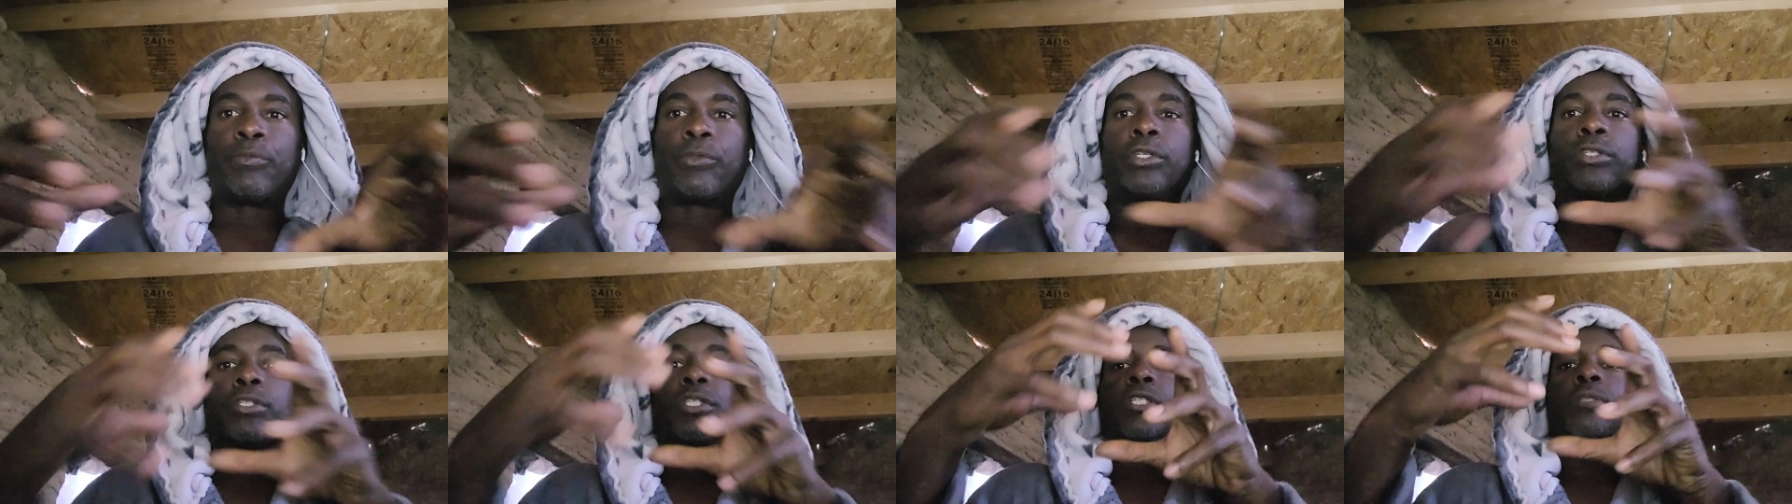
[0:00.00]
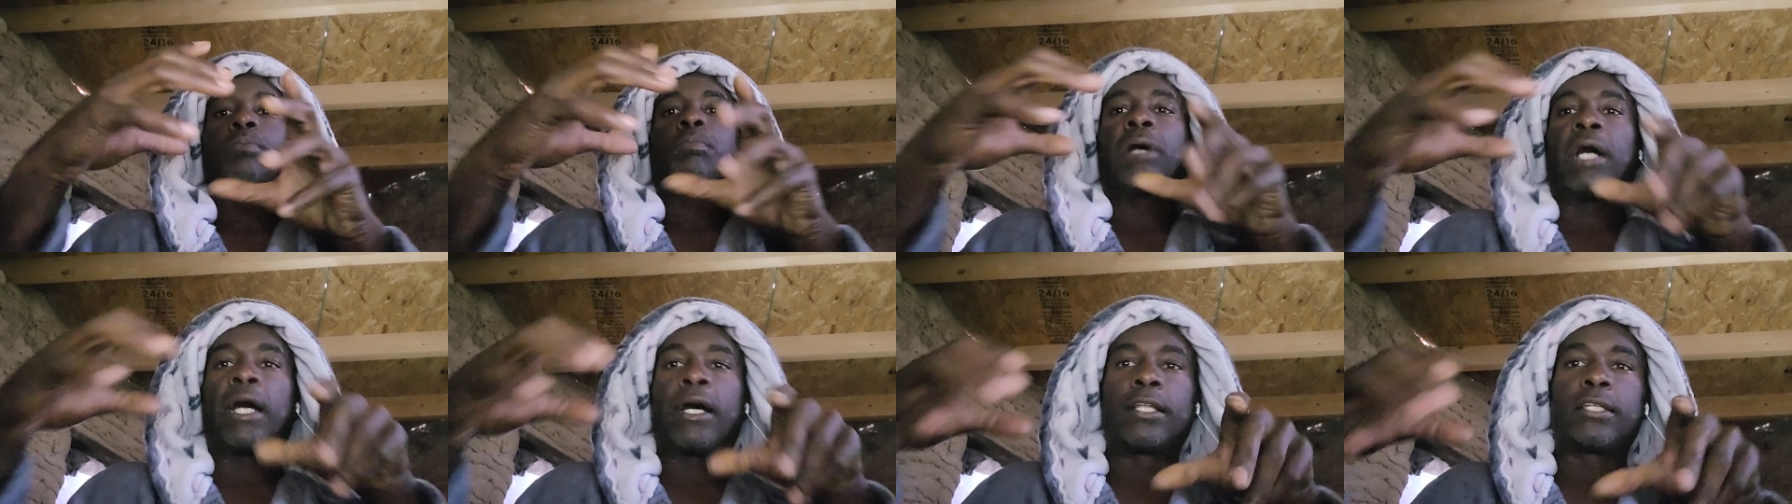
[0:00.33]
you
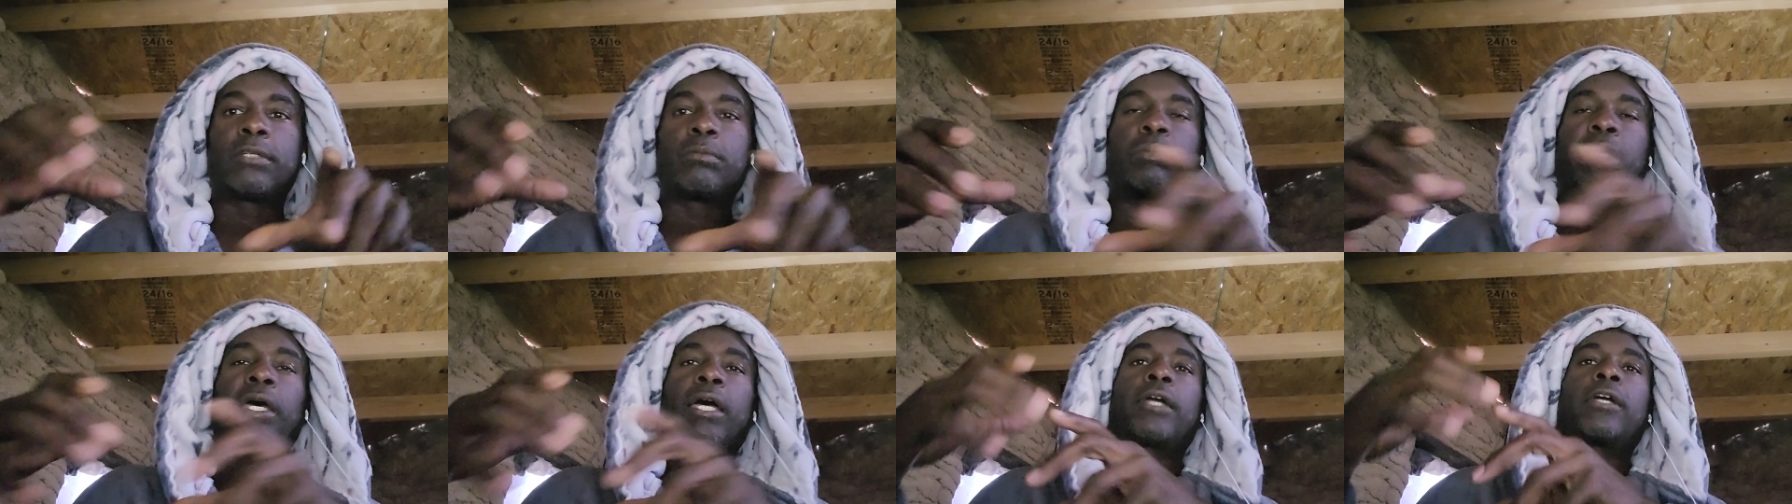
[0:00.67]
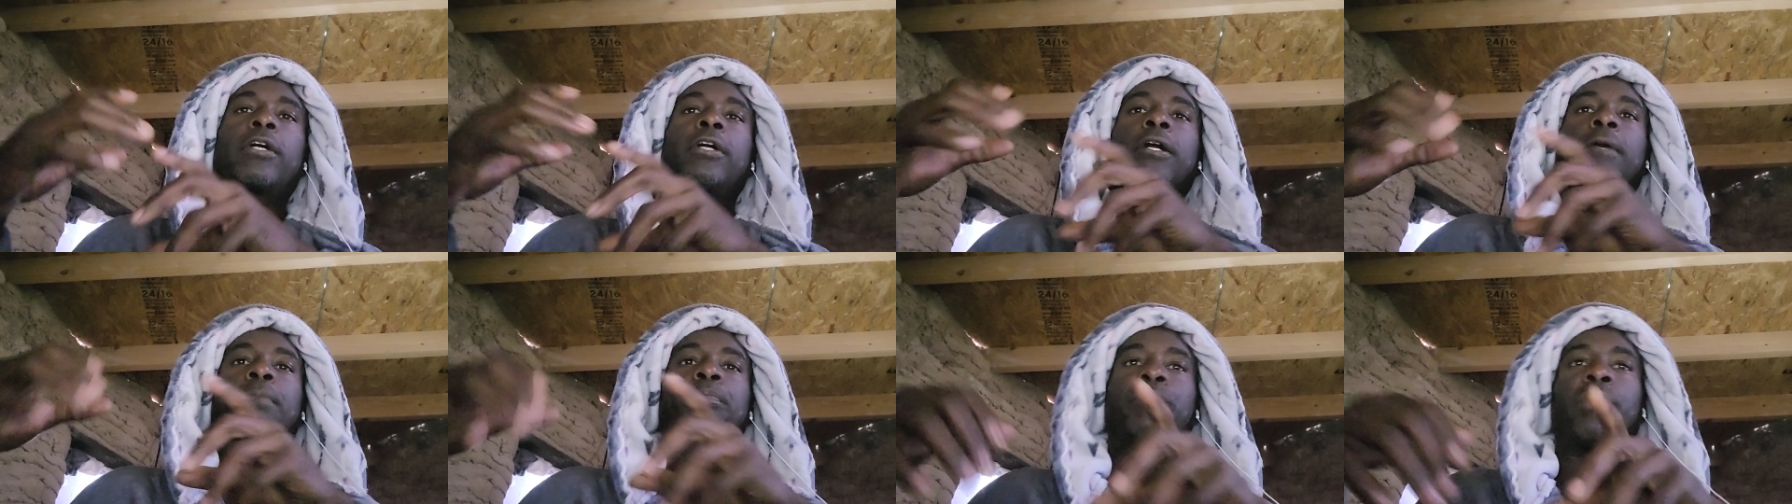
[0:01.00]
just pile it
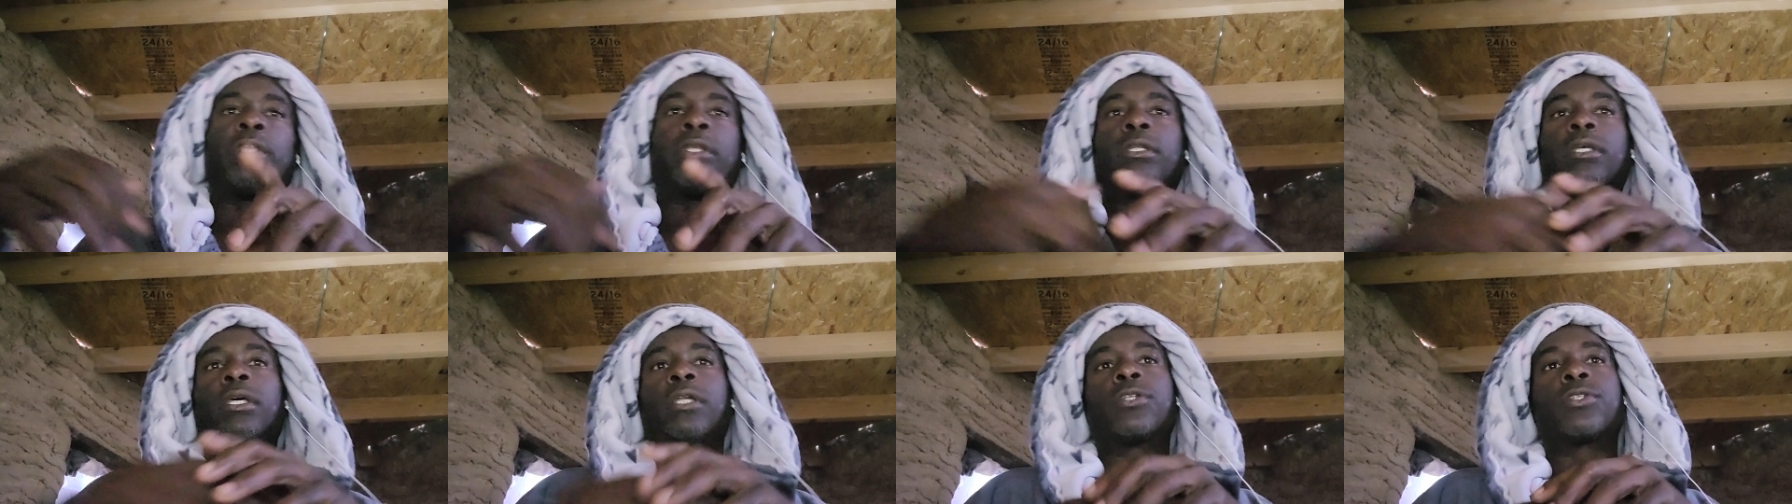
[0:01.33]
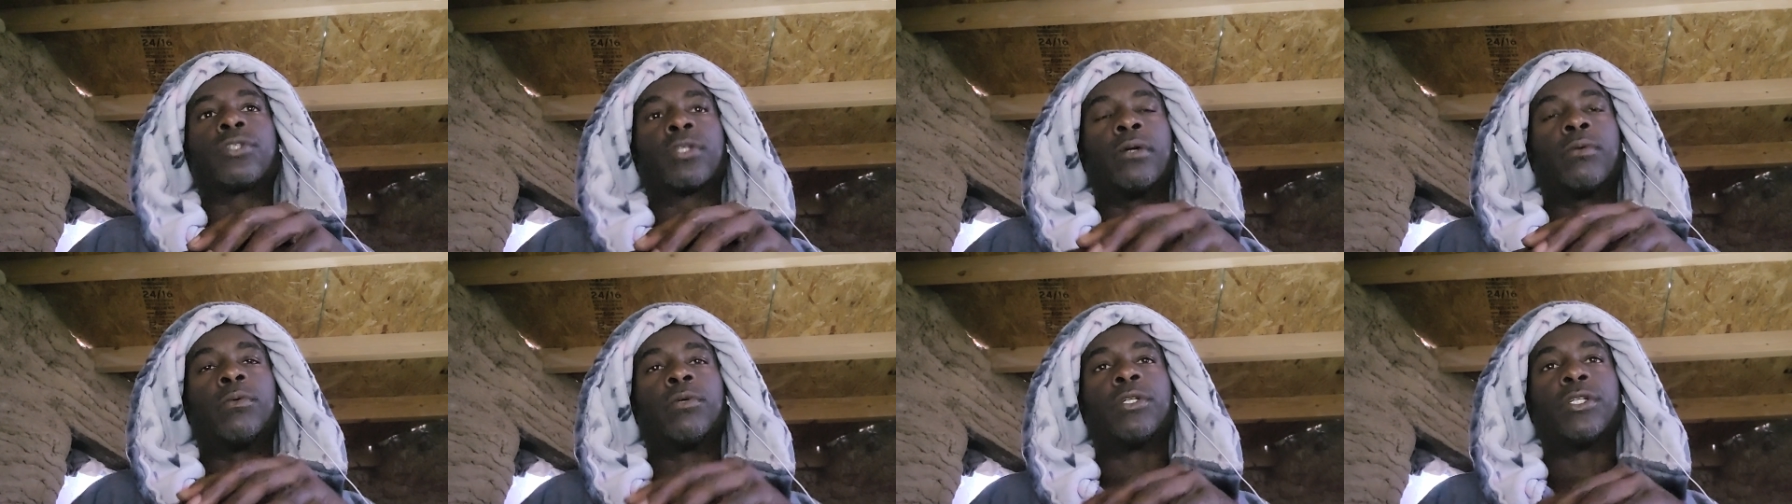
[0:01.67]
back up, and
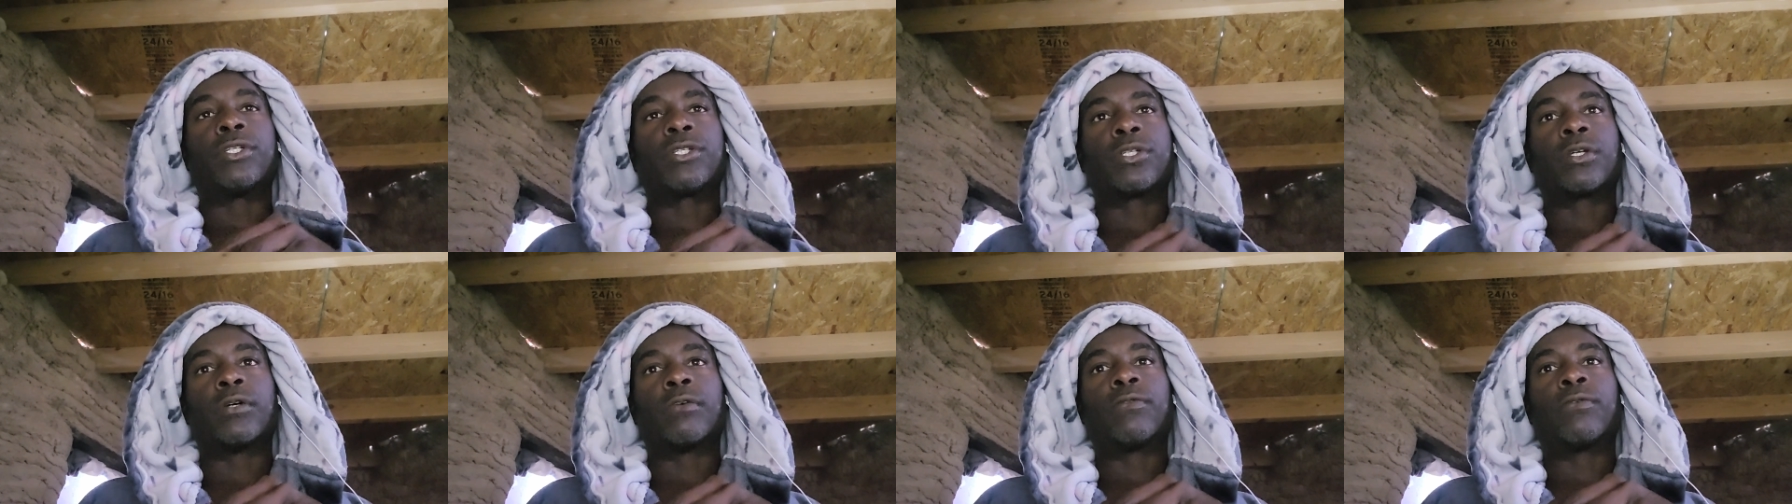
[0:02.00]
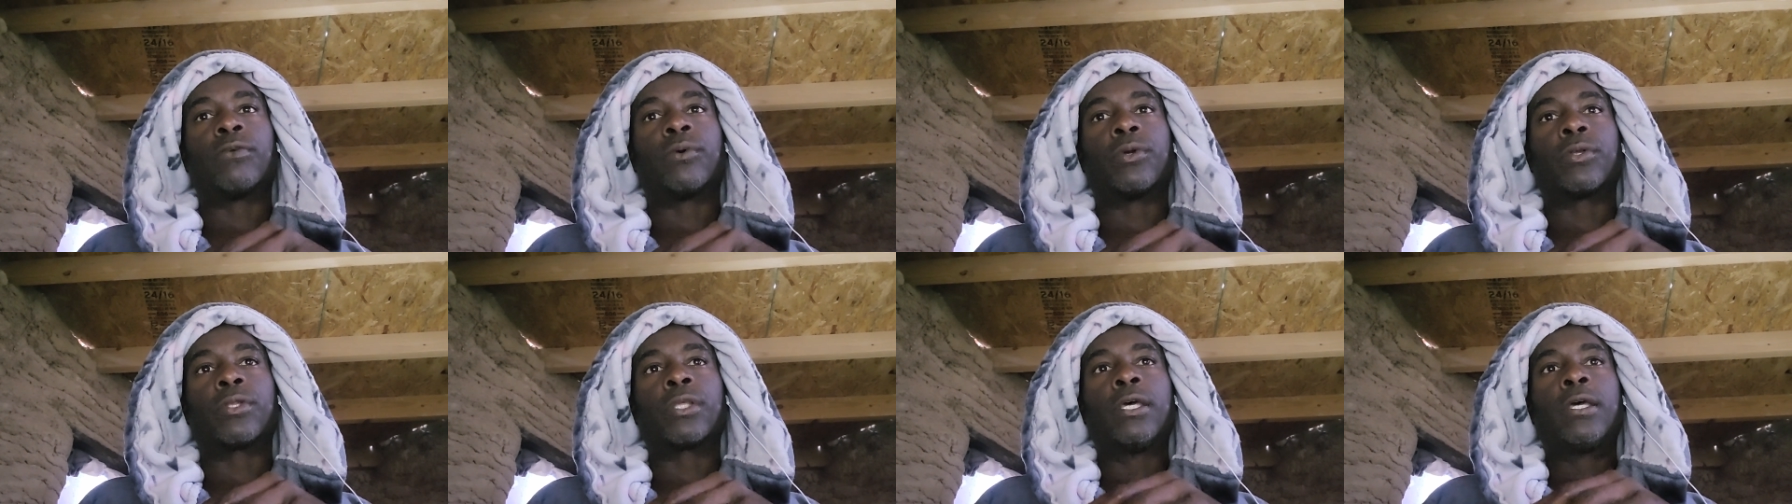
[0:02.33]
so on and so
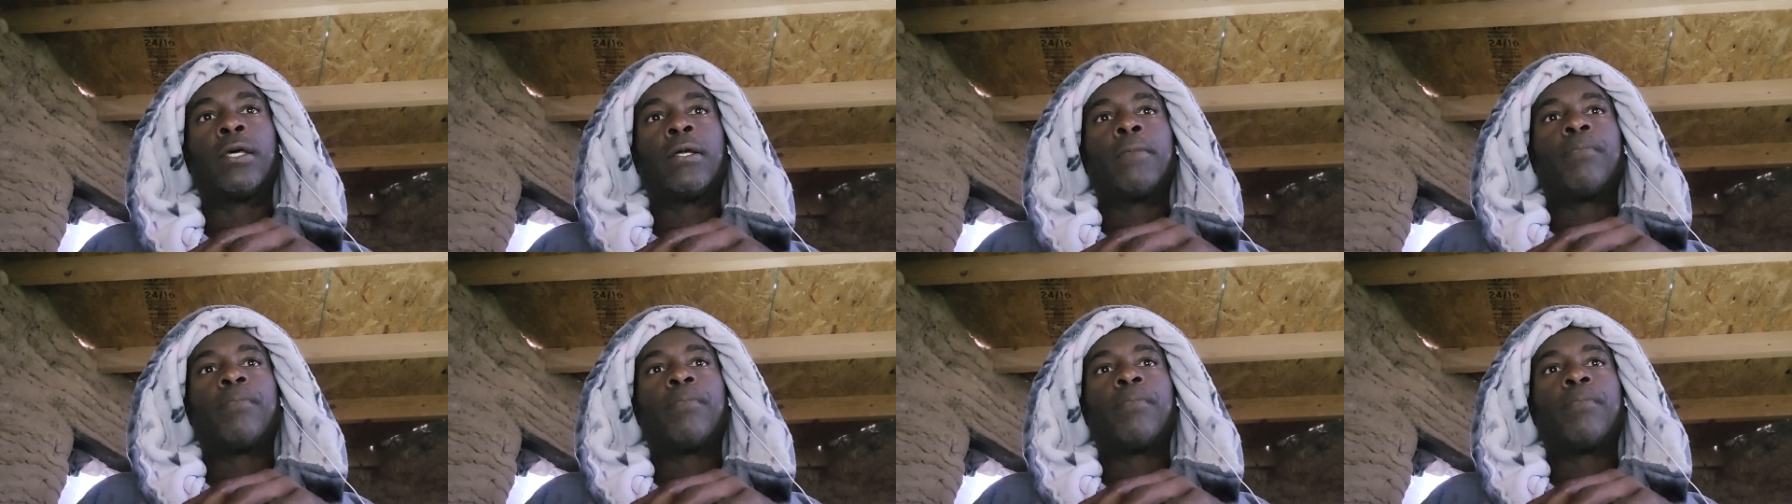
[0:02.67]
forth.